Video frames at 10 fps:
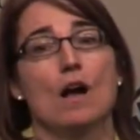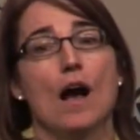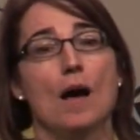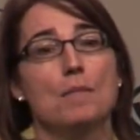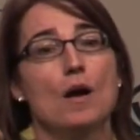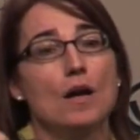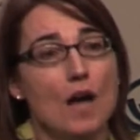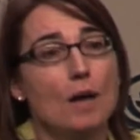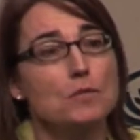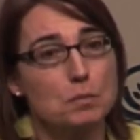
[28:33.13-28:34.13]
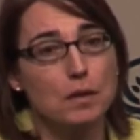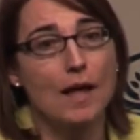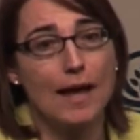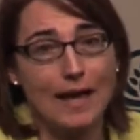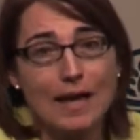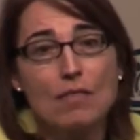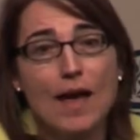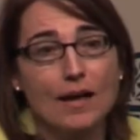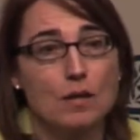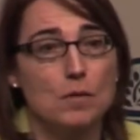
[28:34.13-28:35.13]
come to play in
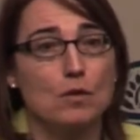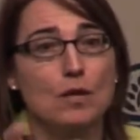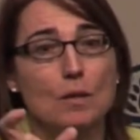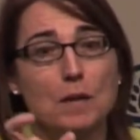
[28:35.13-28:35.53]
that community